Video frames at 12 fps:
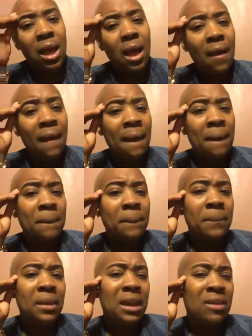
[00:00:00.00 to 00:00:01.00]

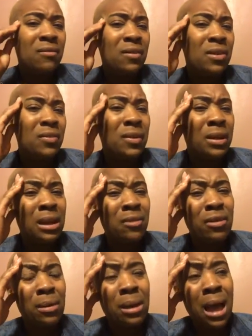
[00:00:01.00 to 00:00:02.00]
Um, if if a
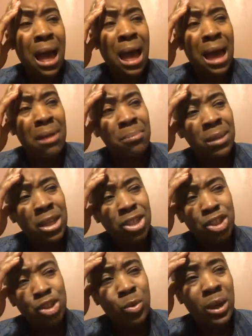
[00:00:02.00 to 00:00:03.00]
if a guy
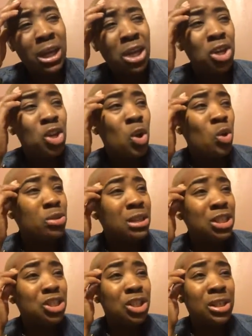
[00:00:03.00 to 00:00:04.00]
meets you and he knows
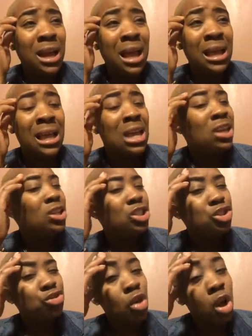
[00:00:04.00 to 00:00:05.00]
that you're not the
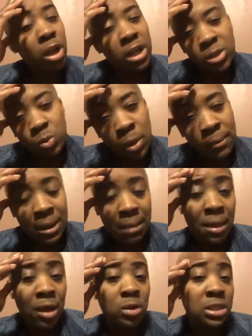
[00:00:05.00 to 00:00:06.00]
strongest woman,
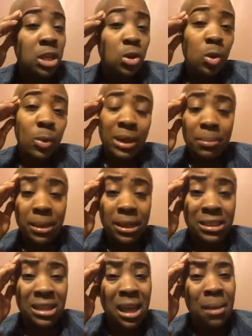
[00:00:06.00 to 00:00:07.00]
I'm not gonna say you're a weak
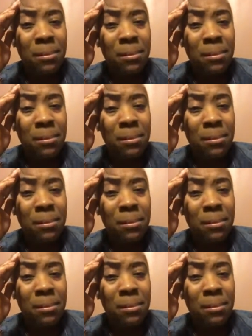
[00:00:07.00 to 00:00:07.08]
bitch,